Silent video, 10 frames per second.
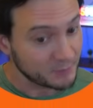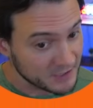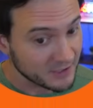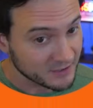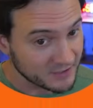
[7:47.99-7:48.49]

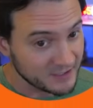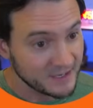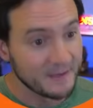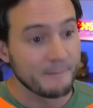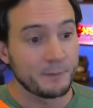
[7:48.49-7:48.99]
pretty darn good.
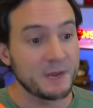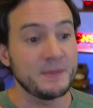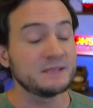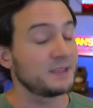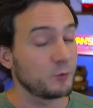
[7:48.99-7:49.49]
But it
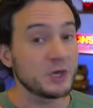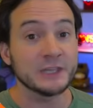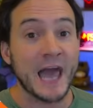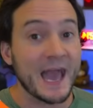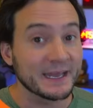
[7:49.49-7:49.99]
means that we could
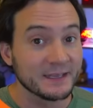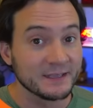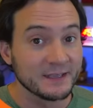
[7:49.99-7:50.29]
lag.